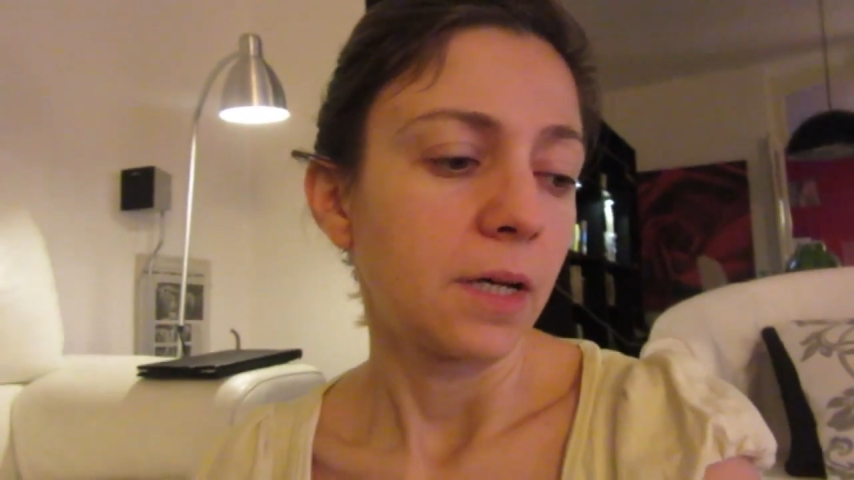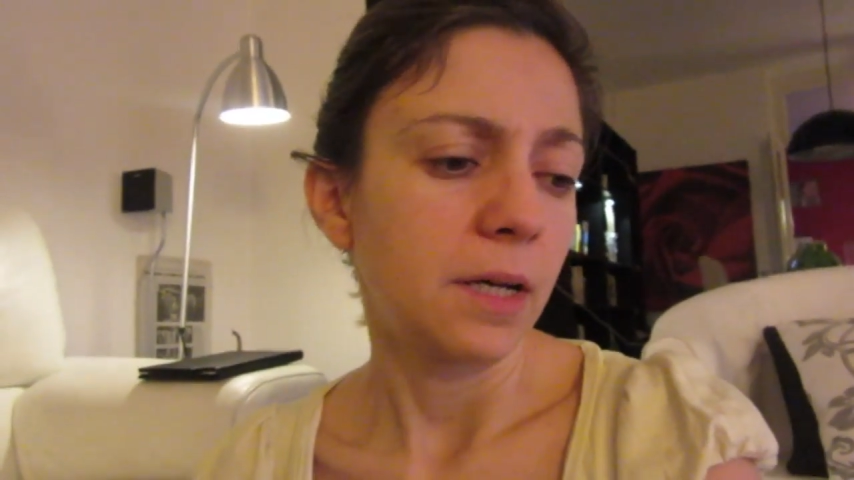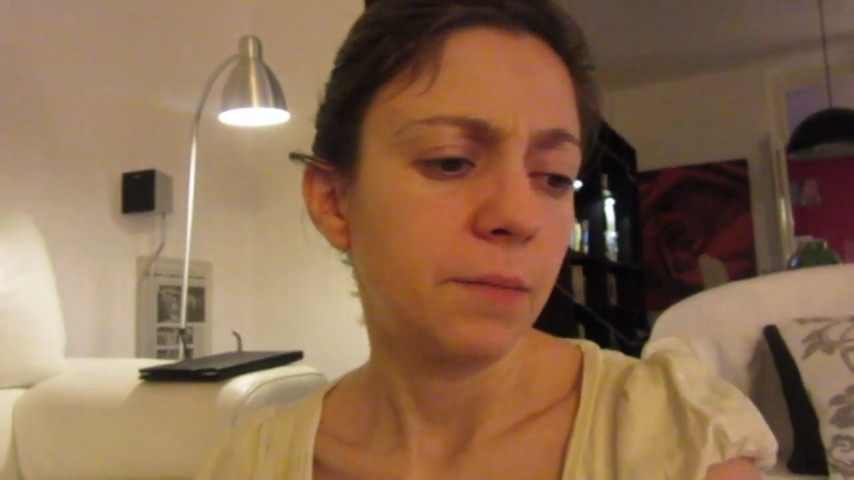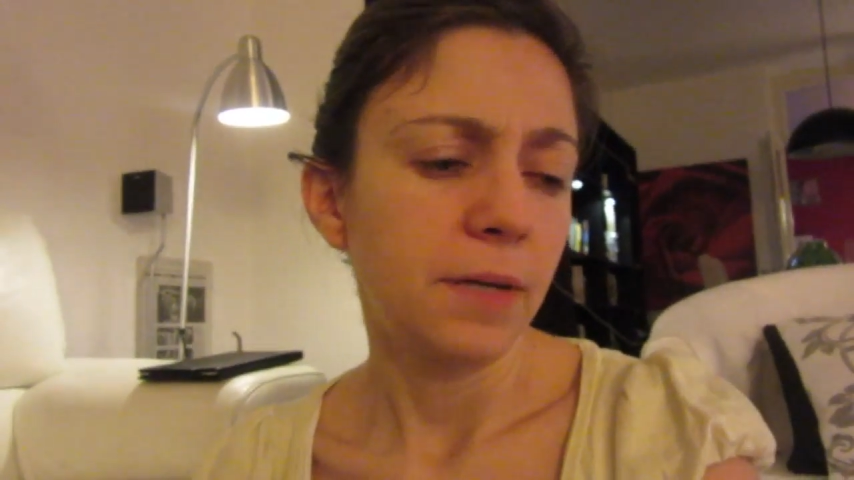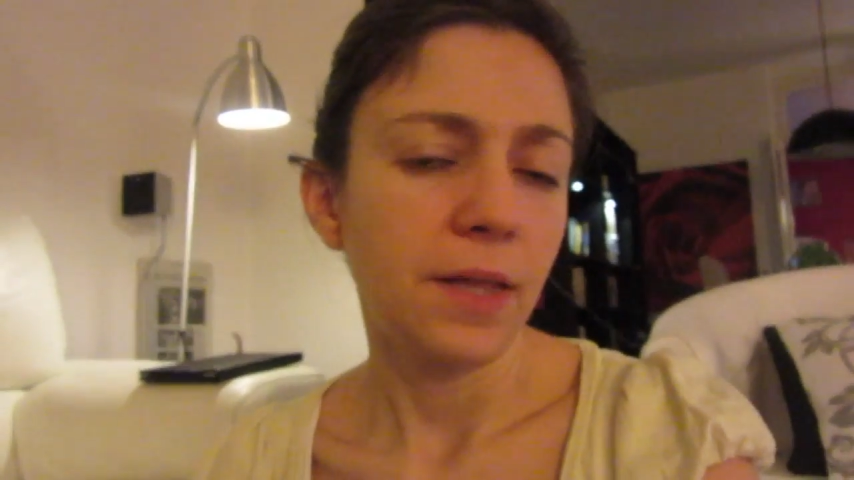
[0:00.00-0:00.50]

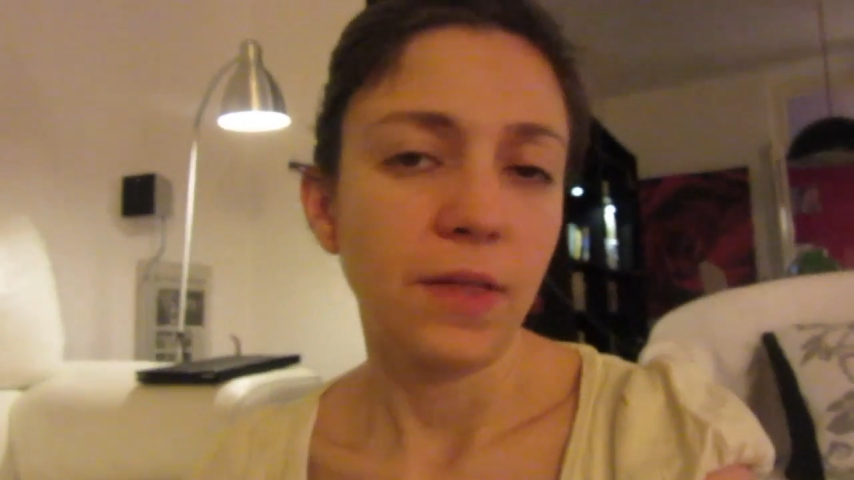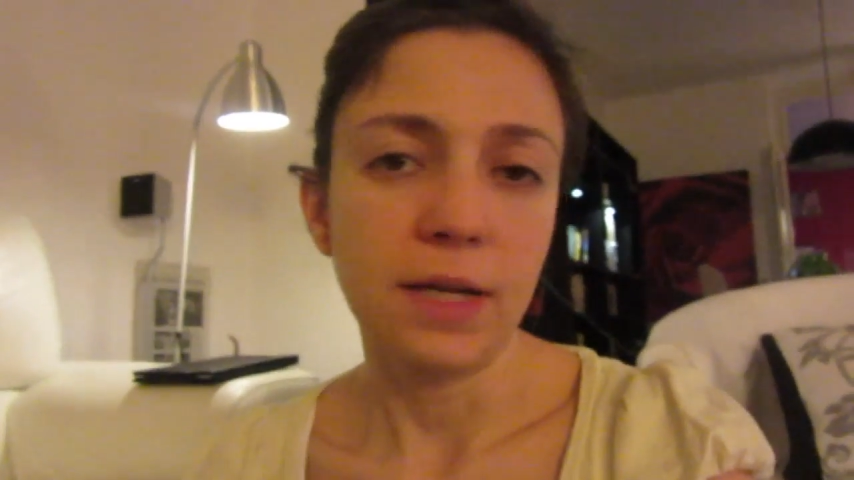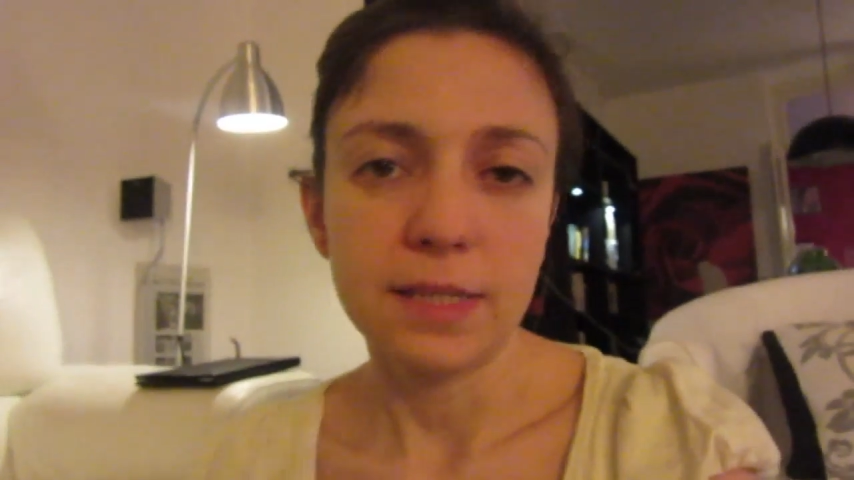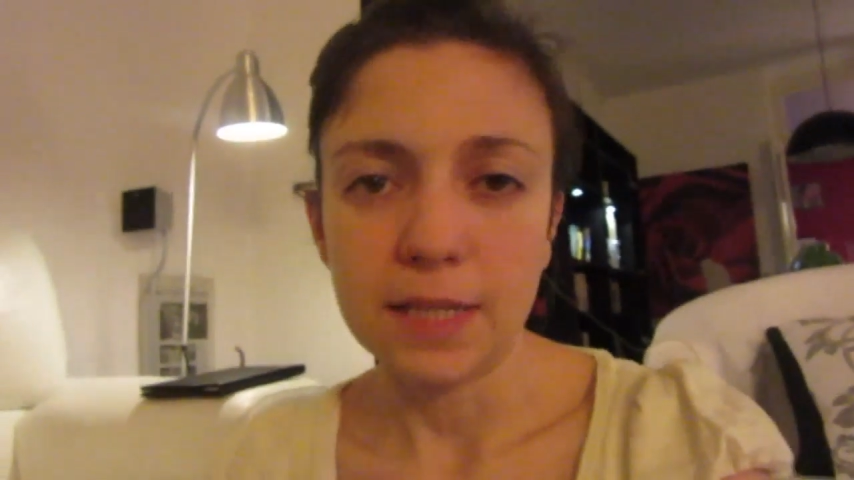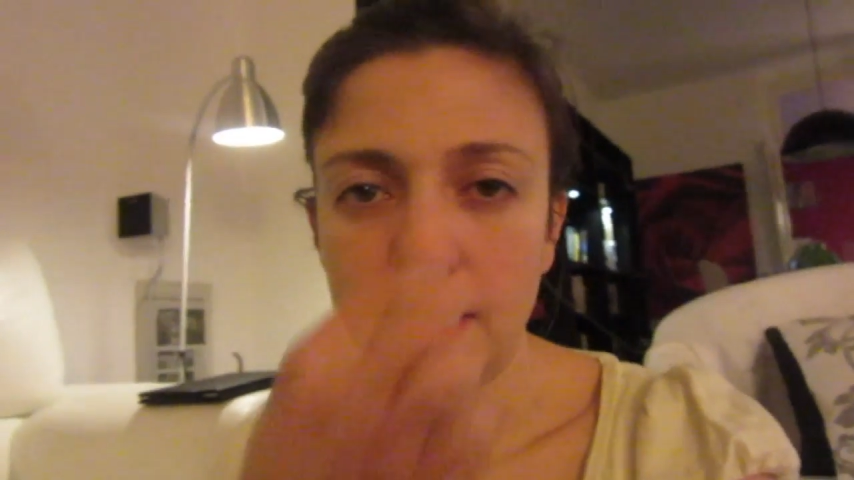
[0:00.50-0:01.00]
I
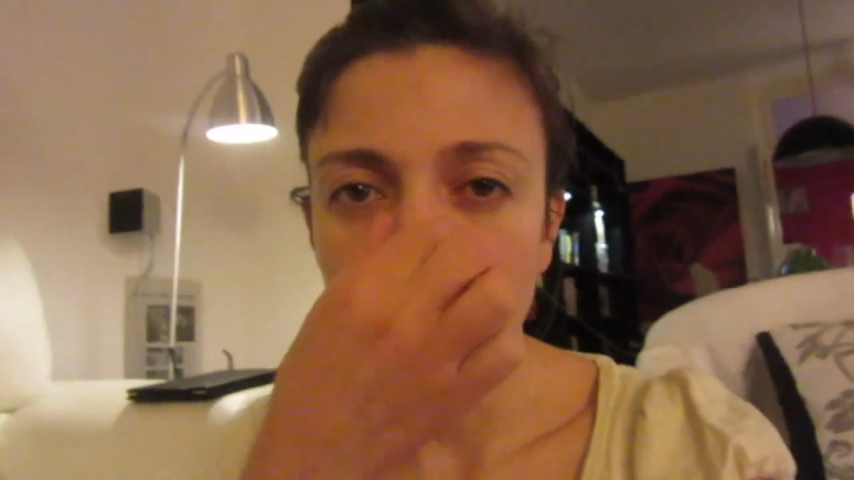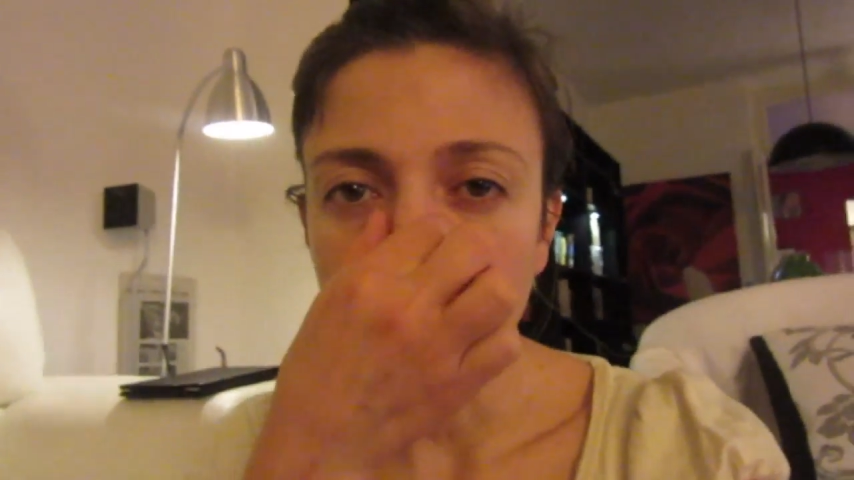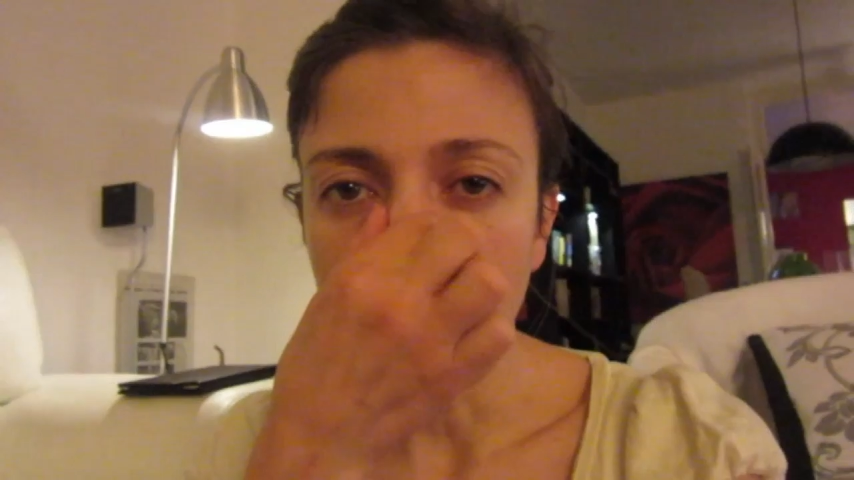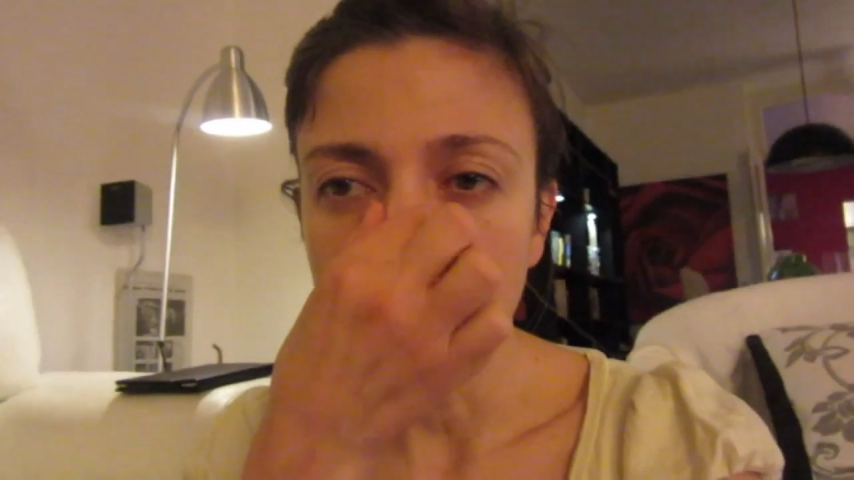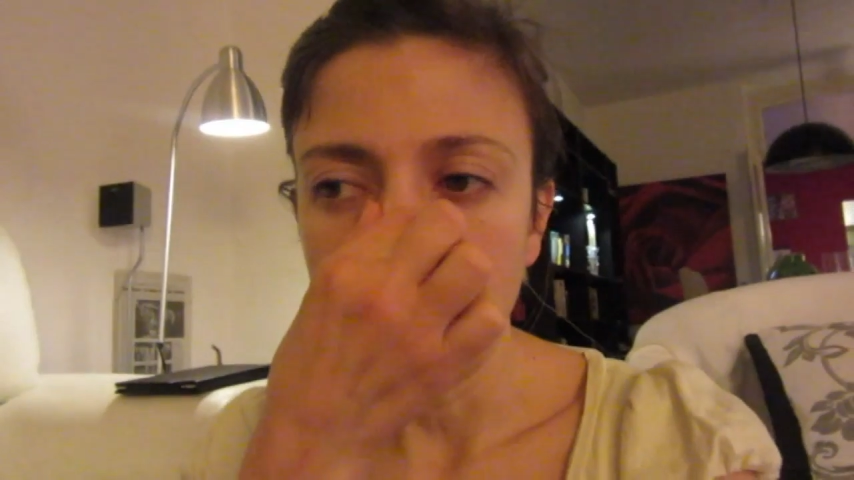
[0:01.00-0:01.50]
think it's sinus
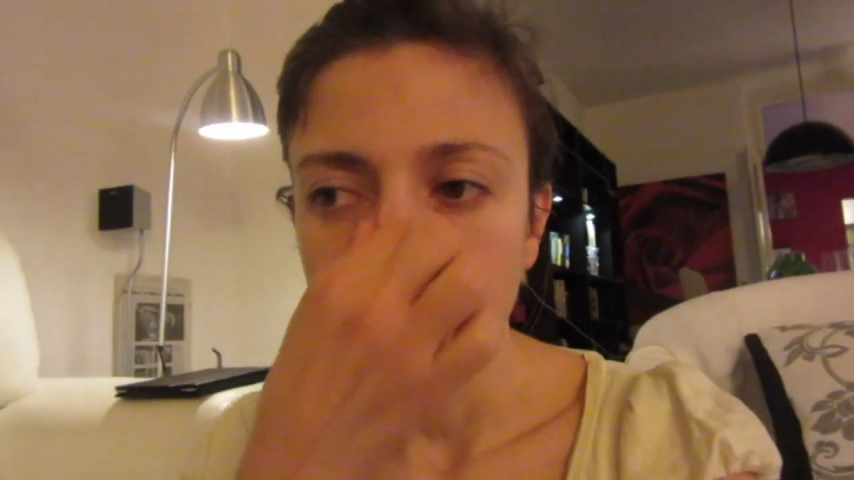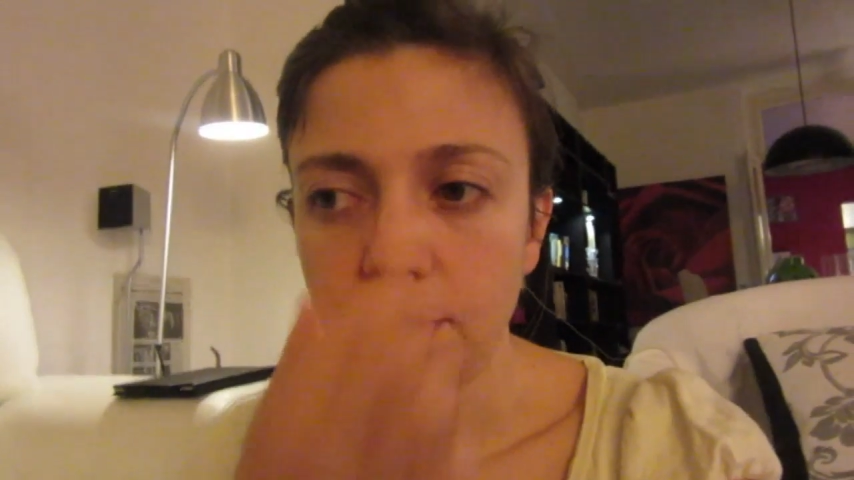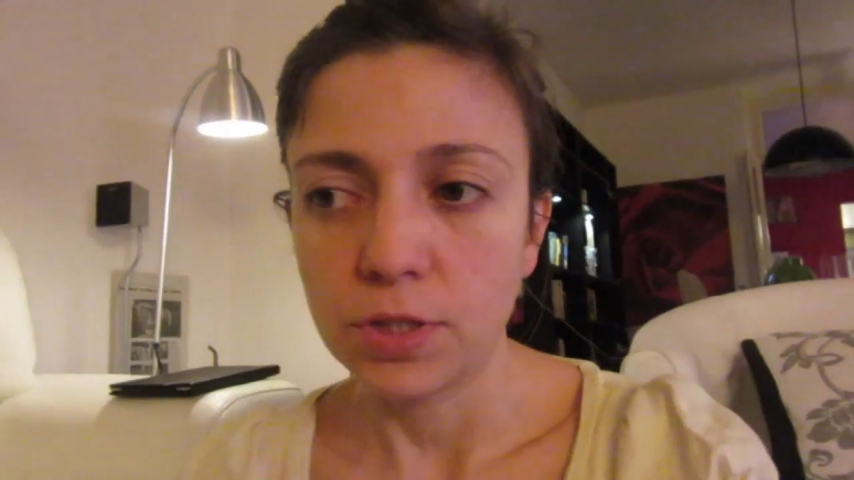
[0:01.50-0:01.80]
related